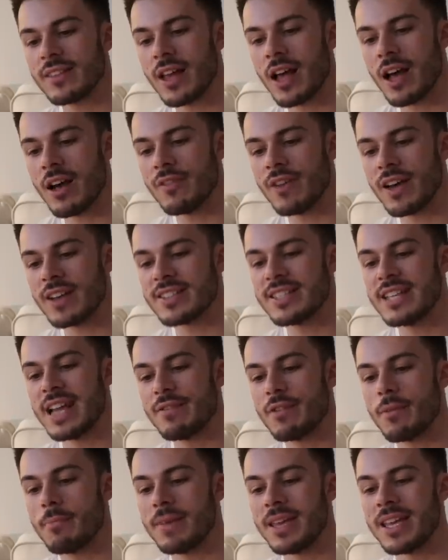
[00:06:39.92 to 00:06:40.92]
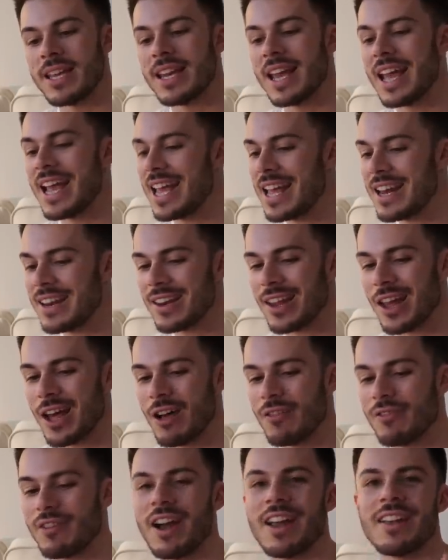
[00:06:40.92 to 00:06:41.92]
Love has never been in
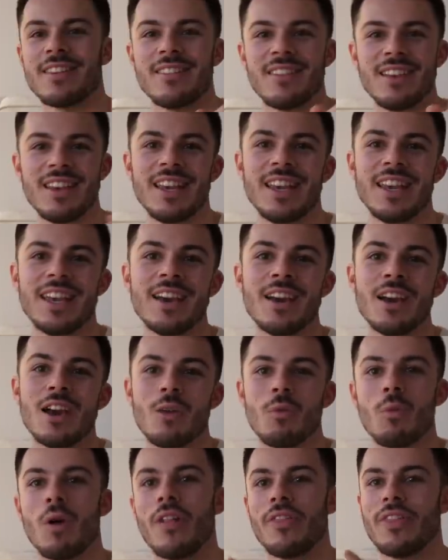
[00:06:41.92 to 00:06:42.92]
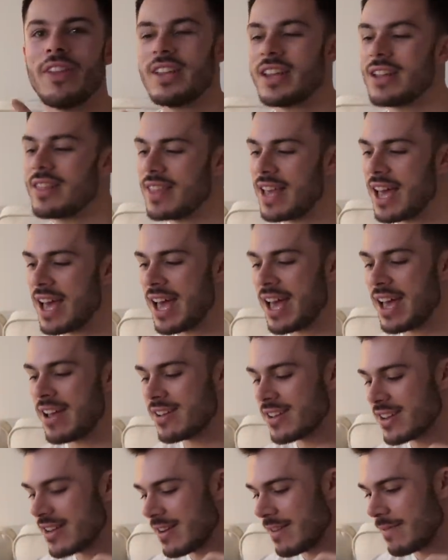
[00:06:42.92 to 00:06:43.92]
love. I see what they did
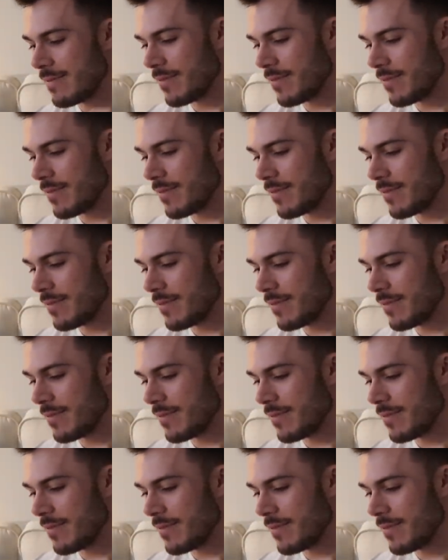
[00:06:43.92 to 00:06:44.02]
there.